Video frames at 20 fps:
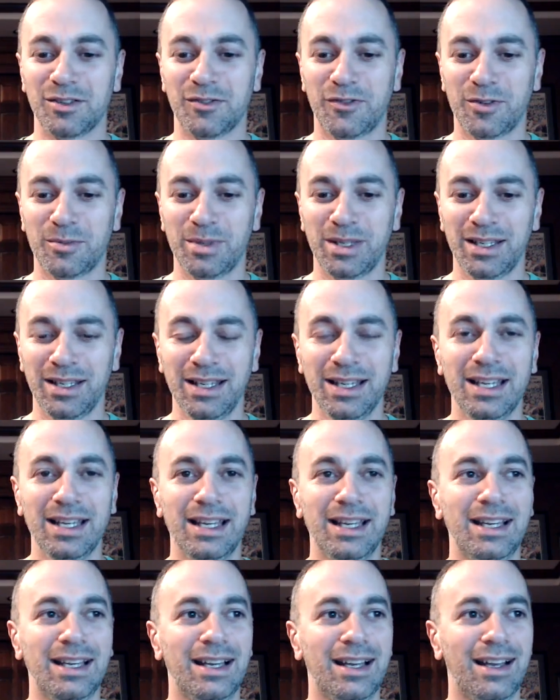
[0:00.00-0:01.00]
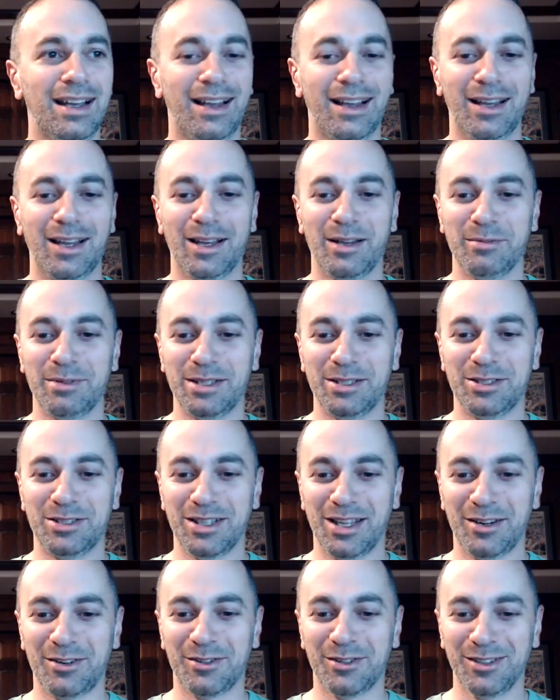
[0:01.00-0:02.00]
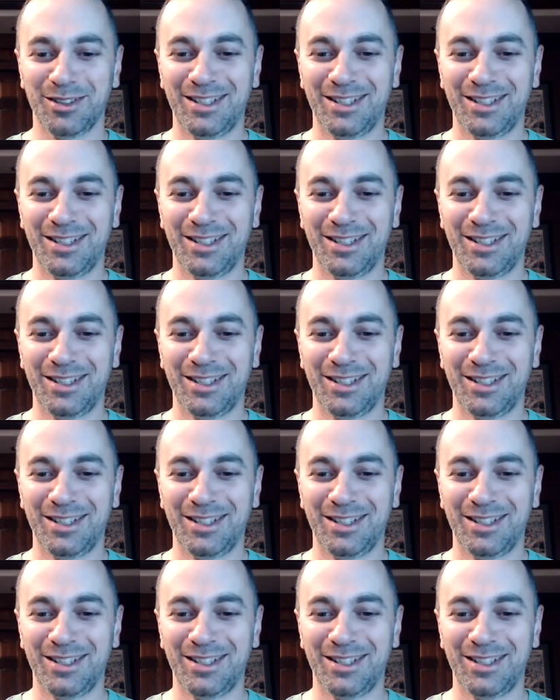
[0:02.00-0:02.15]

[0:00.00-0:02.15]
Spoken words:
for me, in general.